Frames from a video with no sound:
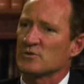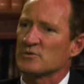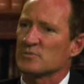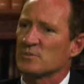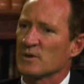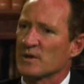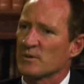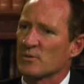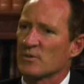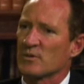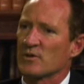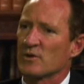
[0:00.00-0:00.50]

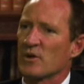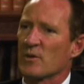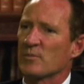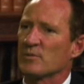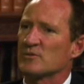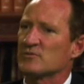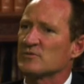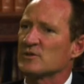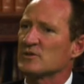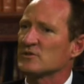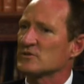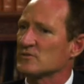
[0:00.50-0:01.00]
being with the
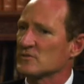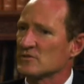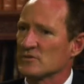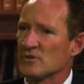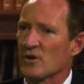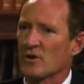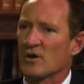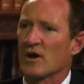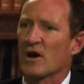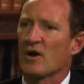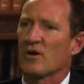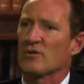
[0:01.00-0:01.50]
opposition's not
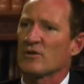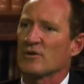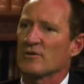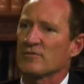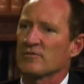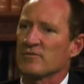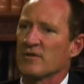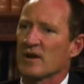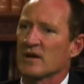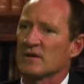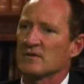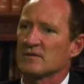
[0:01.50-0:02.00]
a whole lot of
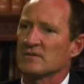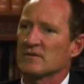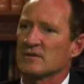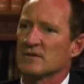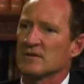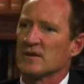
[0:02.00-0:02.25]
fun.